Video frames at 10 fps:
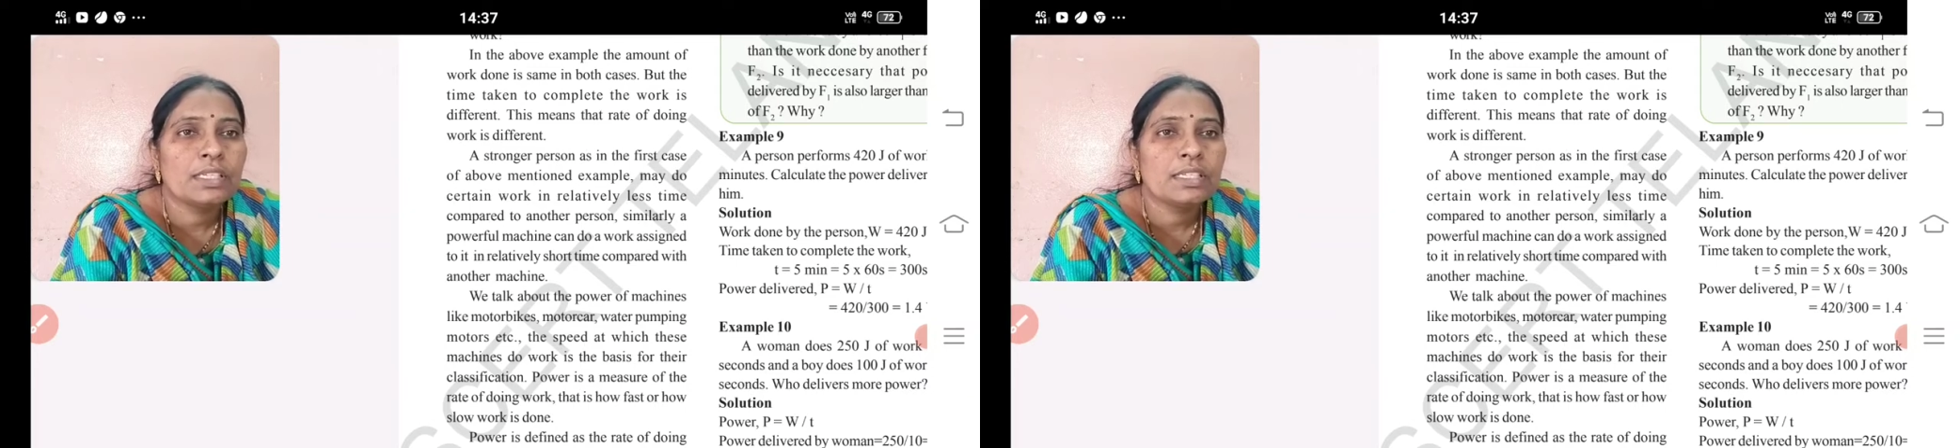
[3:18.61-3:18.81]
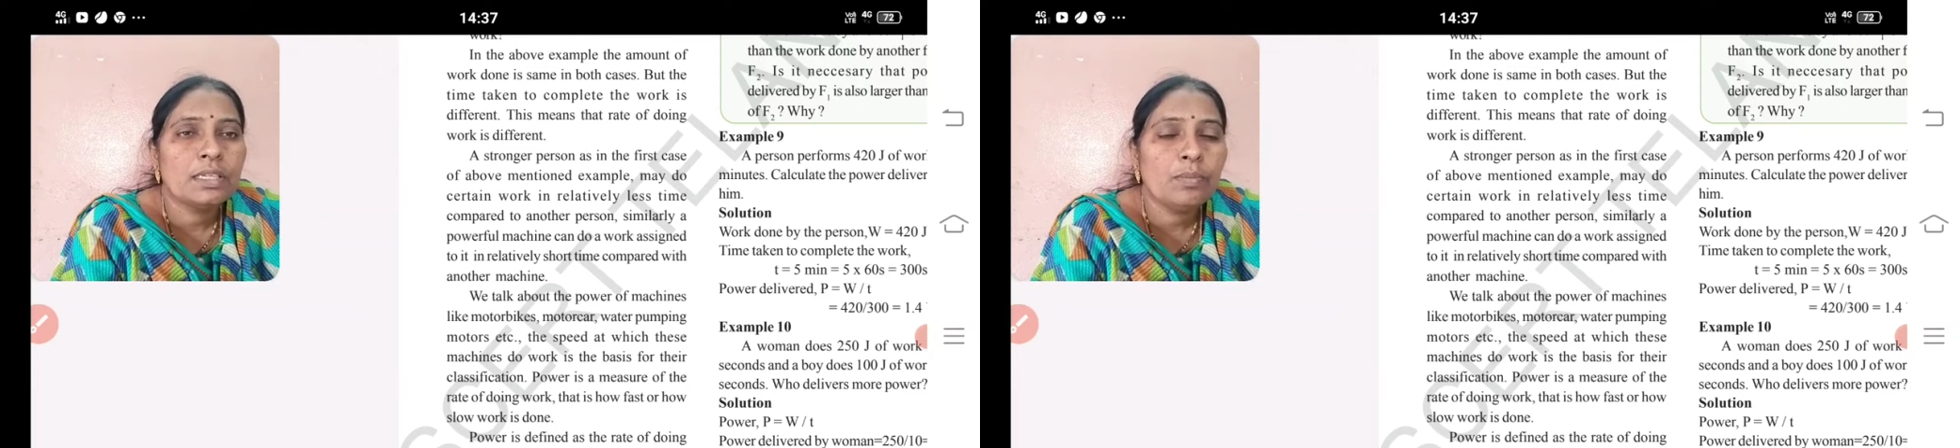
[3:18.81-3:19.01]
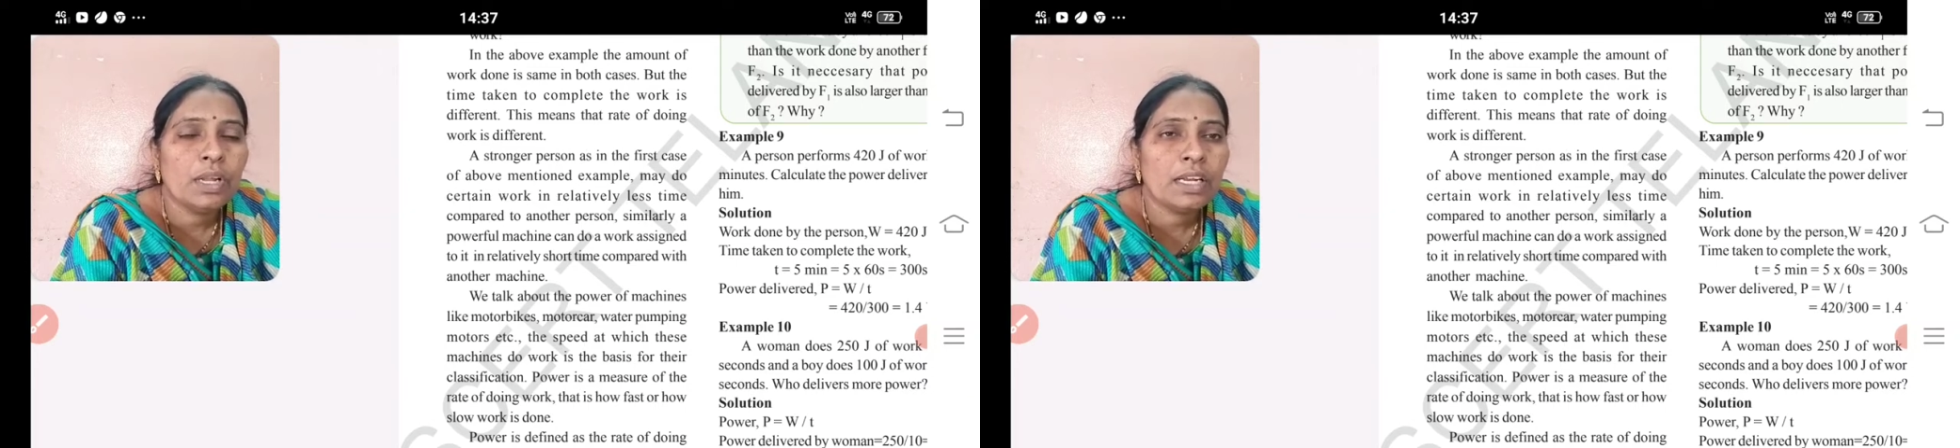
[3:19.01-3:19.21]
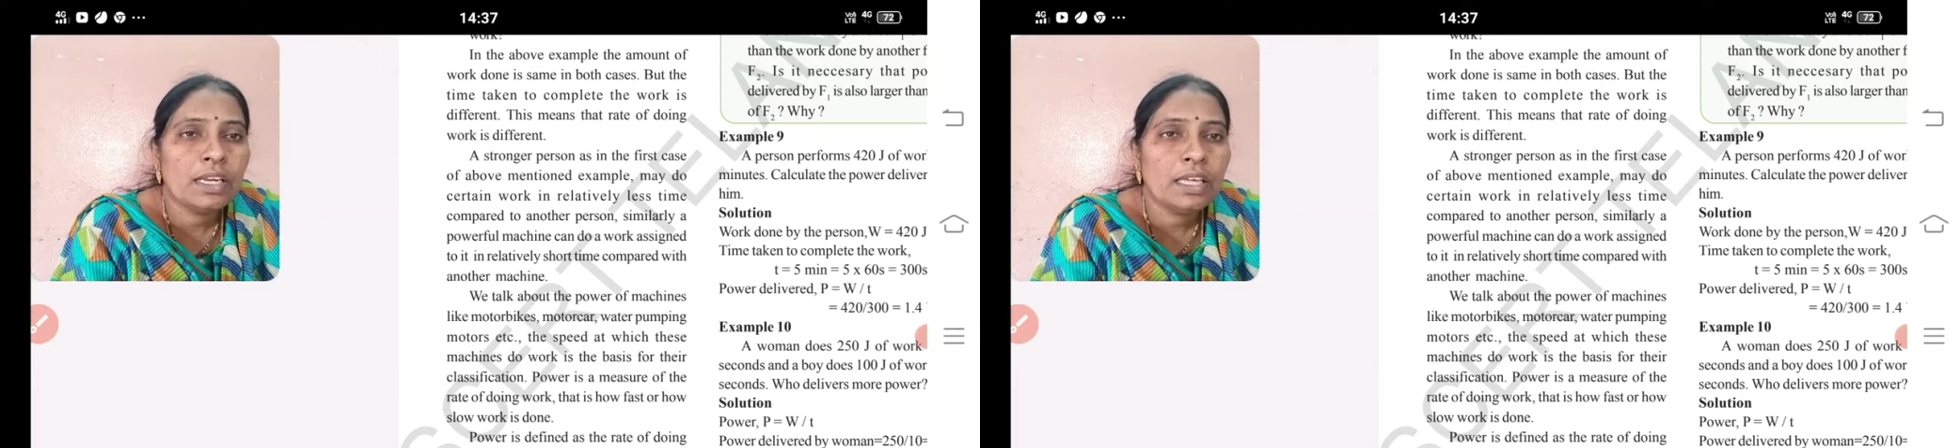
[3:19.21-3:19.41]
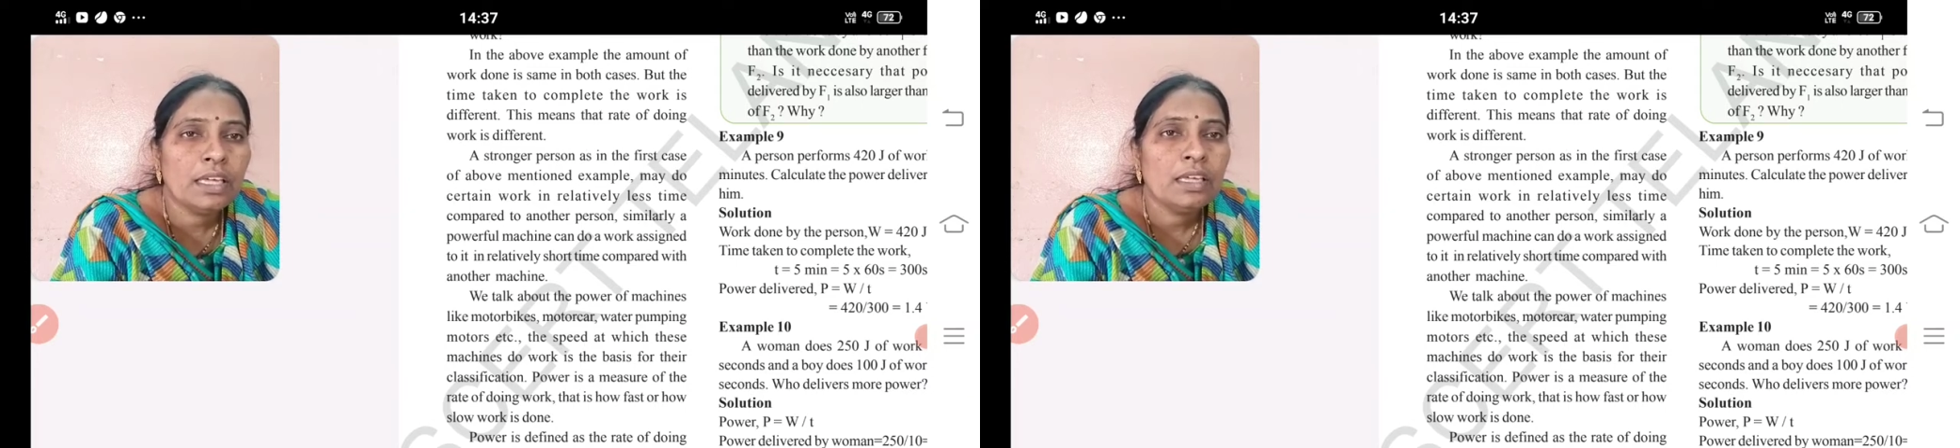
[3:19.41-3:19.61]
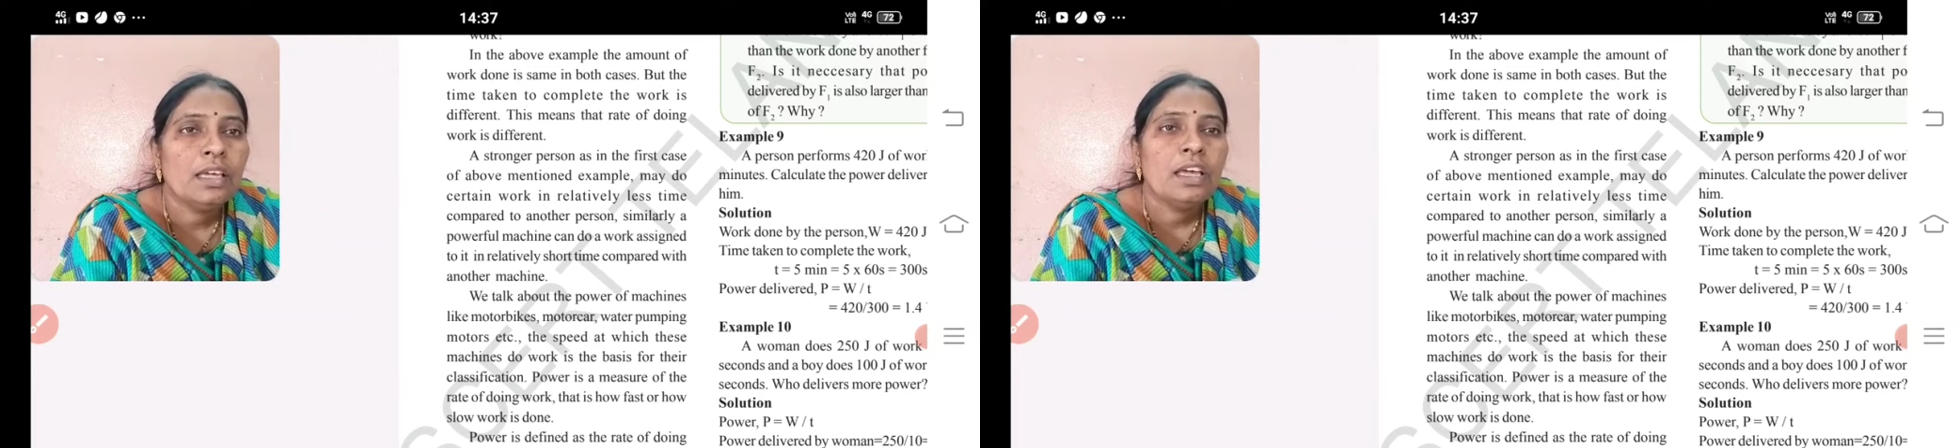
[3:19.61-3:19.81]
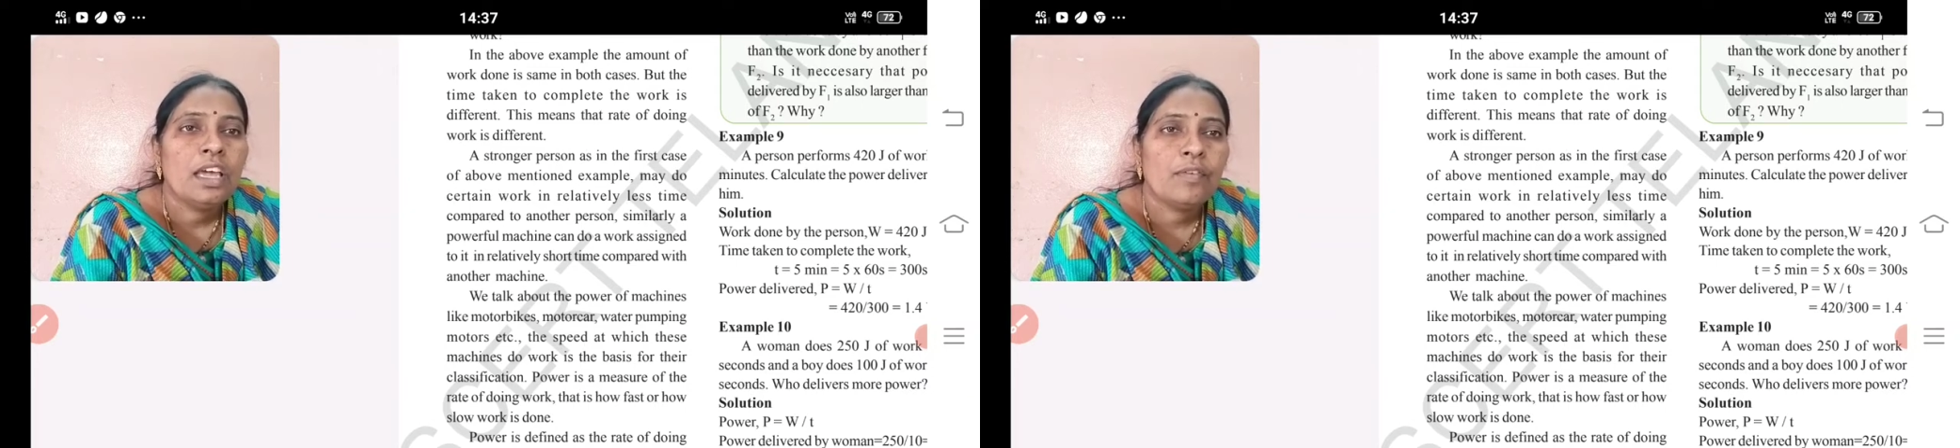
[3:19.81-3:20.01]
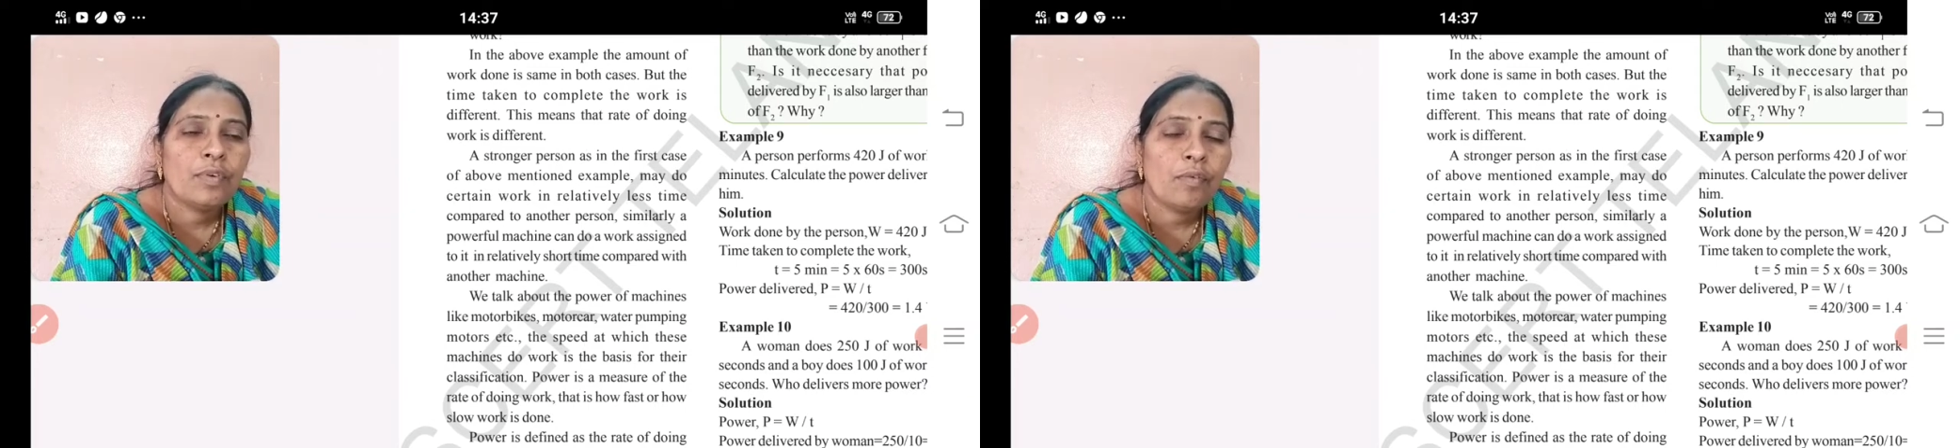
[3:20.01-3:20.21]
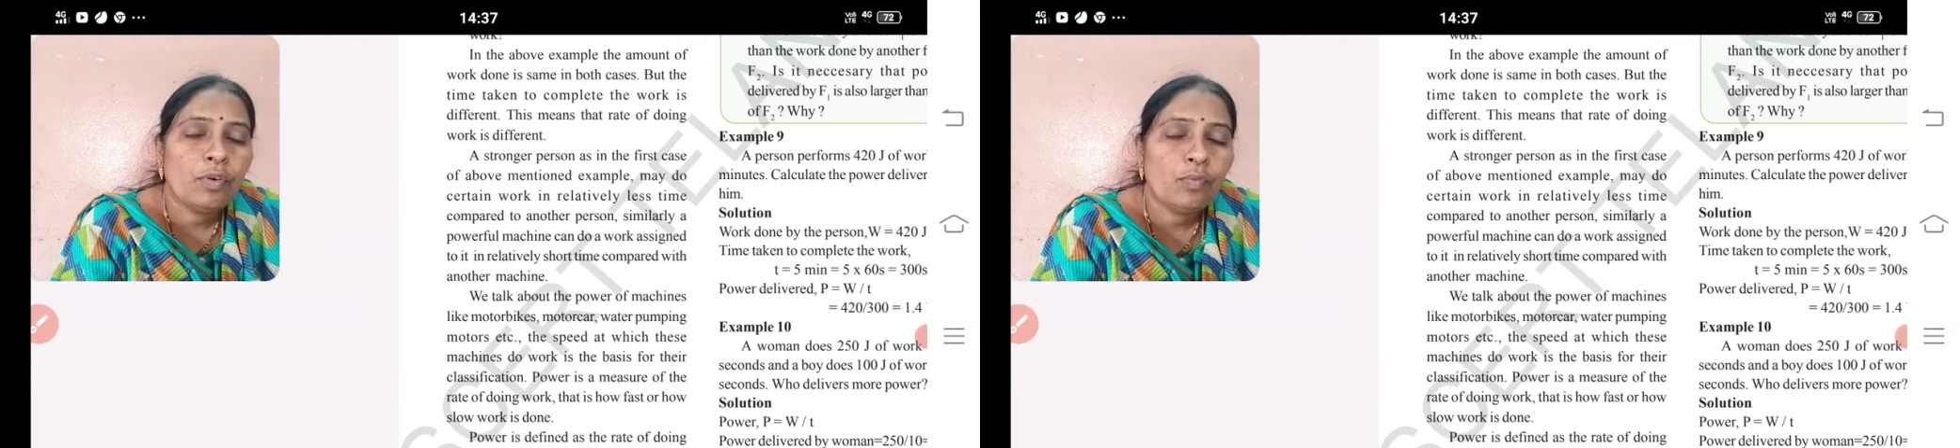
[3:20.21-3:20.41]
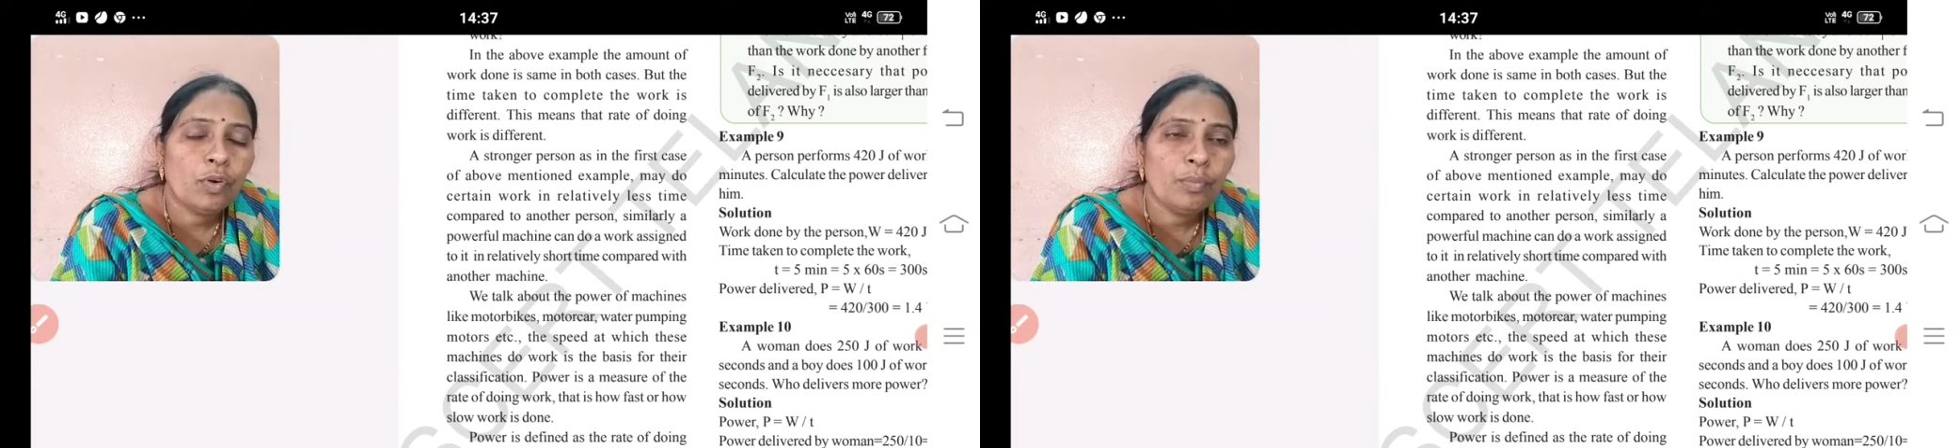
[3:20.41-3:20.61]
Similarly, a powerful